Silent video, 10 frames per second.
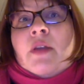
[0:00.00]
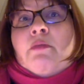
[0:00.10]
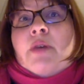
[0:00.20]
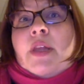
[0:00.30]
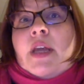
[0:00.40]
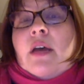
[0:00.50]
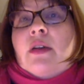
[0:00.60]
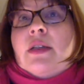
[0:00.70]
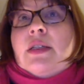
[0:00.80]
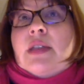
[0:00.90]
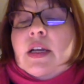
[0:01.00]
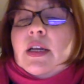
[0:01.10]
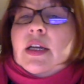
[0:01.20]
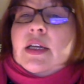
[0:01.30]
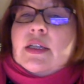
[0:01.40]
But their
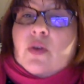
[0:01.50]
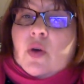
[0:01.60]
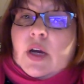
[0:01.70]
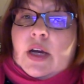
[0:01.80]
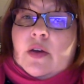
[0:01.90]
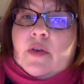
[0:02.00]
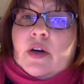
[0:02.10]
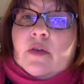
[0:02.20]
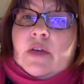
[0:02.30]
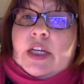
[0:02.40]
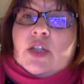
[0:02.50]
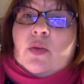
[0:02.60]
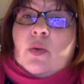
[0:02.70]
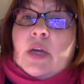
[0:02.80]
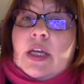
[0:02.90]
understanding is not out of our reach.
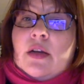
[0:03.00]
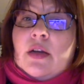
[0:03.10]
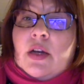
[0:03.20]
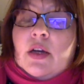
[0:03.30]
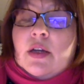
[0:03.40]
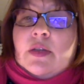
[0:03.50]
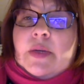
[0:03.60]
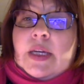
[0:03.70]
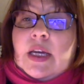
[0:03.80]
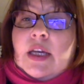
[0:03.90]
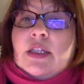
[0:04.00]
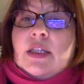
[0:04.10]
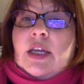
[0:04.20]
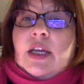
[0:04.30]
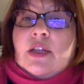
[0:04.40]
We can learn to engage in
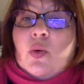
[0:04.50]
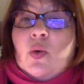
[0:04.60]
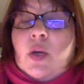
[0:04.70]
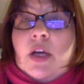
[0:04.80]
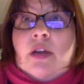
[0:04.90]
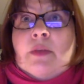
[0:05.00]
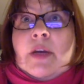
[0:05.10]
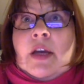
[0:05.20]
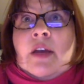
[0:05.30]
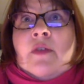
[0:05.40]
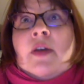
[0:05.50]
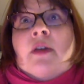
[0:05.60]
that. It's all learned behaviour.